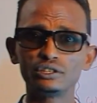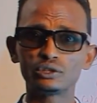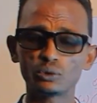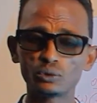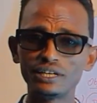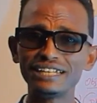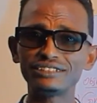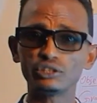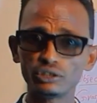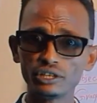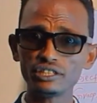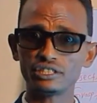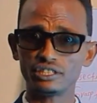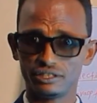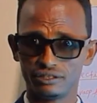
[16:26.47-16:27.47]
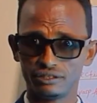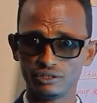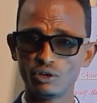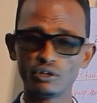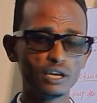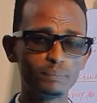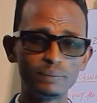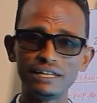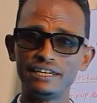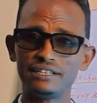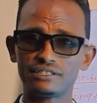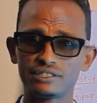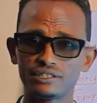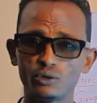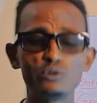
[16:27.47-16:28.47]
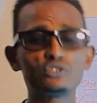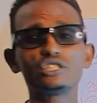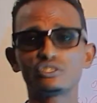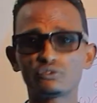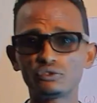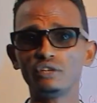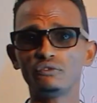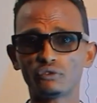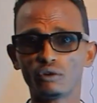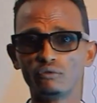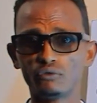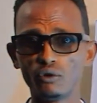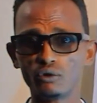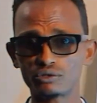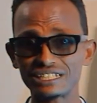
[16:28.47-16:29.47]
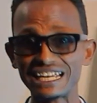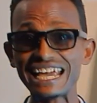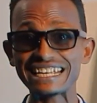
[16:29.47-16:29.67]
to get a region or a place which is free from force